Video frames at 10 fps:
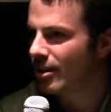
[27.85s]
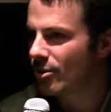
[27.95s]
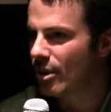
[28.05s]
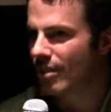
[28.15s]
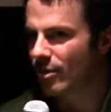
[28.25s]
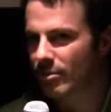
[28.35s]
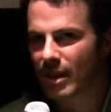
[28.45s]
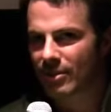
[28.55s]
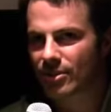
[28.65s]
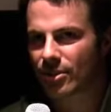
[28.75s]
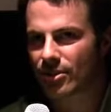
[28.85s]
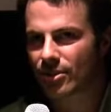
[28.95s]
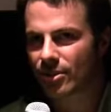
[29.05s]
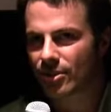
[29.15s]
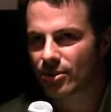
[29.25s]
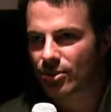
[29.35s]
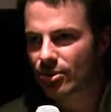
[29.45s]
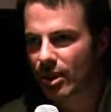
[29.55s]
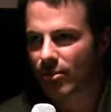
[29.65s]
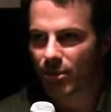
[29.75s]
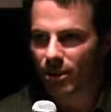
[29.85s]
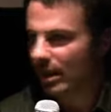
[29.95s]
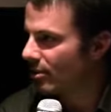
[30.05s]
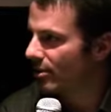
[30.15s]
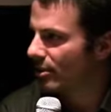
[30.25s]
you have your best users create really, in,